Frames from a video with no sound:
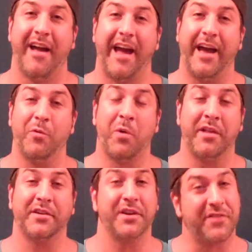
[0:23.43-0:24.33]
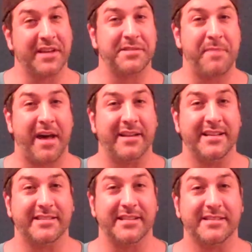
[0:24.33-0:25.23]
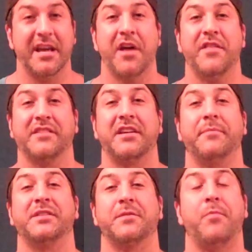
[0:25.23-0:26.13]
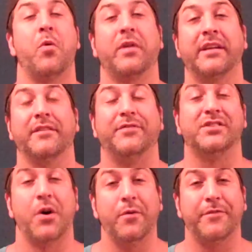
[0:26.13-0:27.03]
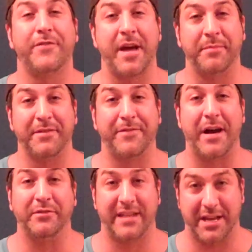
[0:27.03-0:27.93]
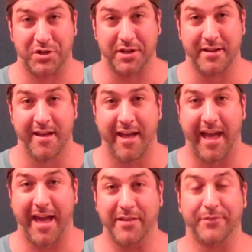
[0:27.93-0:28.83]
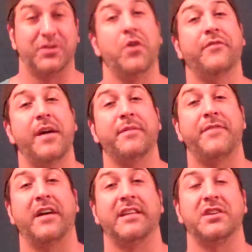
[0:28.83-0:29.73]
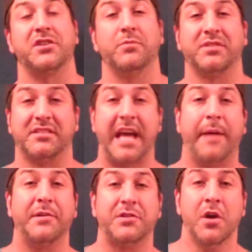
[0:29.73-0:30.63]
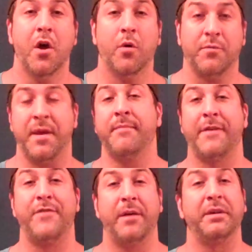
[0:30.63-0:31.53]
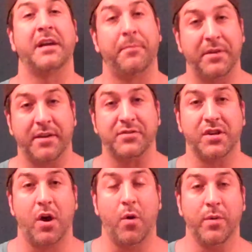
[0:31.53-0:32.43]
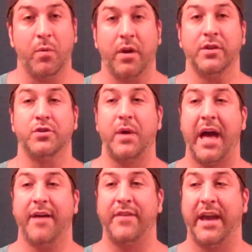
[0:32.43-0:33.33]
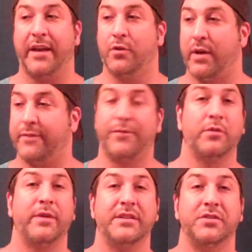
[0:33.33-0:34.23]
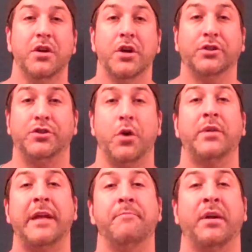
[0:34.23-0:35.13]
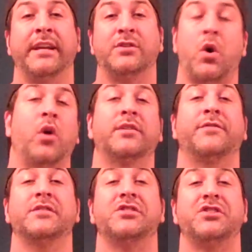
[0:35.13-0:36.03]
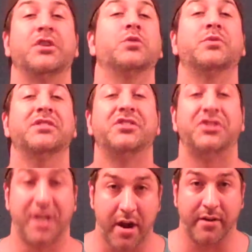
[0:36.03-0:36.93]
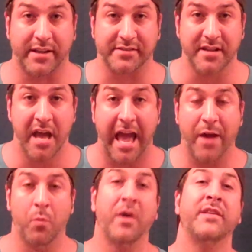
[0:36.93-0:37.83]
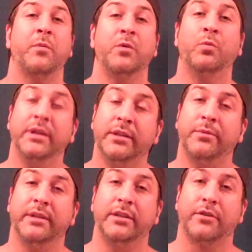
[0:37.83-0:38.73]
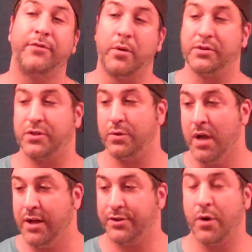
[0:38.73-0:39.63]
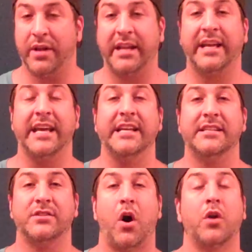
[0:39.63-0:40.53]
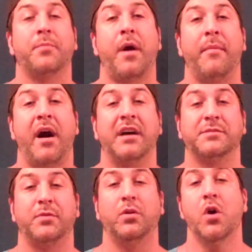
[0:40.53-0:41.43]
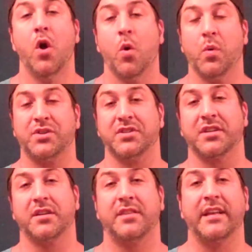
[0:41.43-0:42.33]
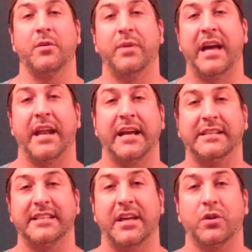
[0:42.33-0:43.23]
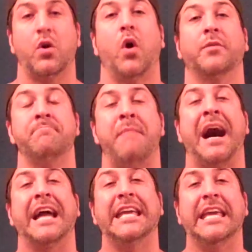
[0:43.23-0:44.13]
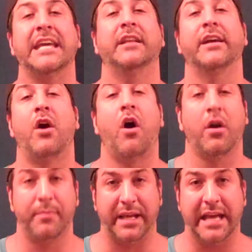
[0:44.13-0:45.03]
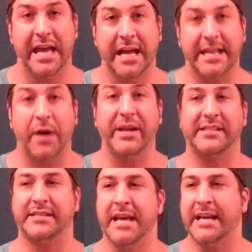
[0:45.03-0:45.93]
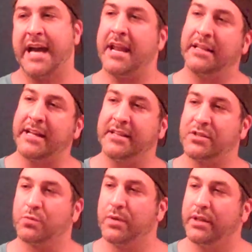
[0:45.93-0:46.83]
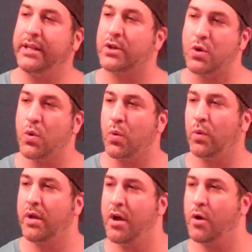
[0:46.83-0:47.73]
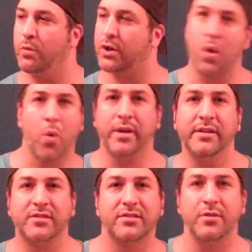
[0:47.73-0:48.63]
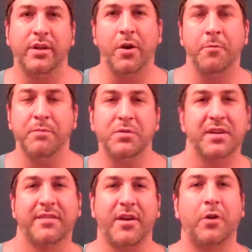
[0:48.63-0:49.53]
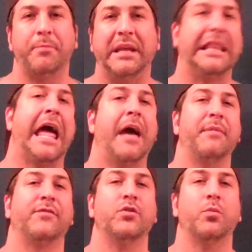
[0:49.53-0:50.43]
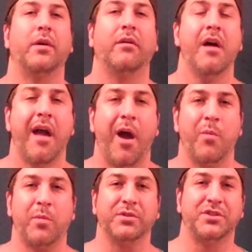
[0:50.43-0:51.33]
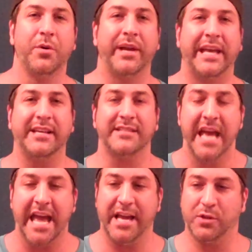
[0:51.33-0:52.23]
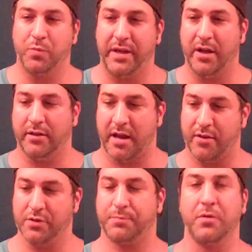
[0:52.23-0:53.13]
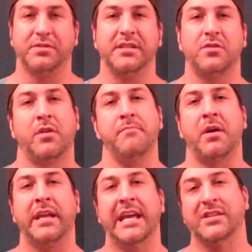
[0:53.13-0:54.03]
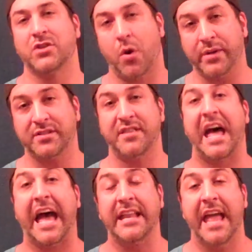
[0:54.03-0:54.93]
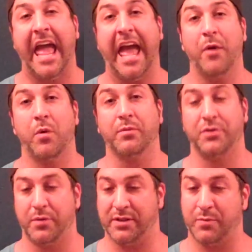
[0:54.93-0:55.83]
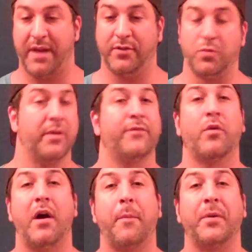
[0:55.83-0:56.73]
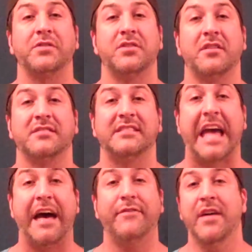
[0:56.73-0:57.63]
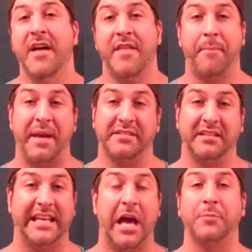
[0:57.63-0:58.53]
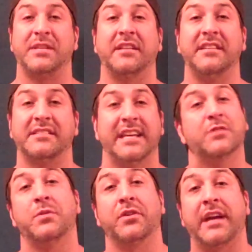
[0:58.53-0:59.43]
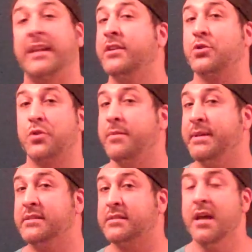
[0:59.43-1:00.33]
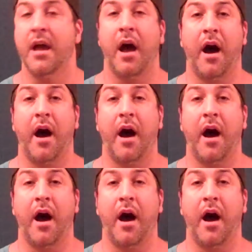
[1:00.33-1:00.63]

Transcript: And one of the good things about it is, is it's going to be supporting the Fatone Family Foundation. And the Fatone Family Foundation was established with me and my family a couple years ago. We wanted to have a great fundraiser to donate money to all different children's charities. And one that we really, really look forward to donating is Arnold Palmer Hospital, which is a thing that we kind of got together called My Healing Harmony. Now, it's kind of like this really cool recording studio music therapy lab, if you will. And what we're doing is, is we, a lot of those proceeds and all the money is going to that. And what we're doing is we have a 24 hour person on staff that basically helps out these kids when they're getting their treatments.